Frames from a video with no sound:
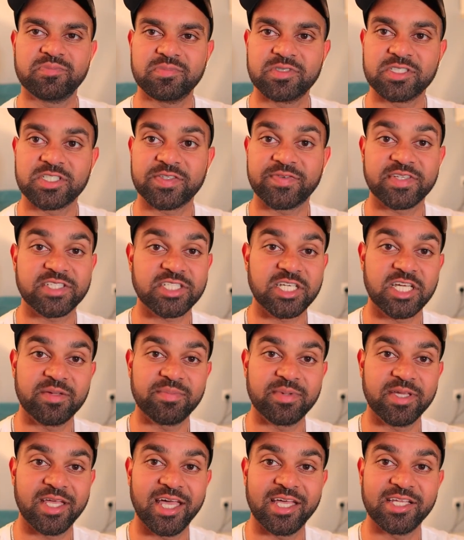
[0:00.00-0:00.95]
So that's going to
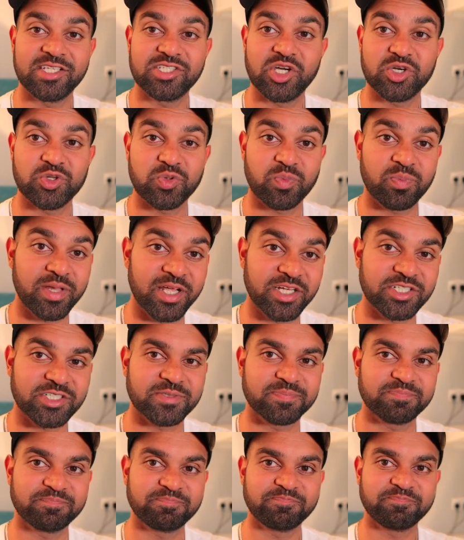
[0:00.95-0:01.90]
be a total pleasure
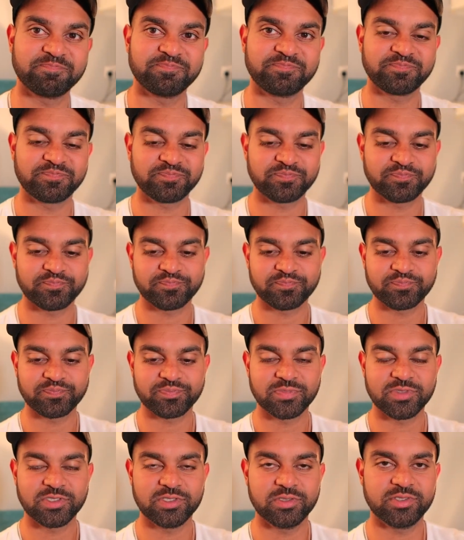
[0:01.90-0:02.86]

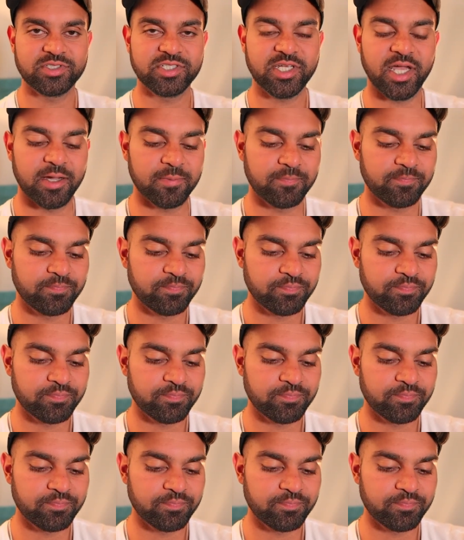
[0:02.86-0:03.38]
to share.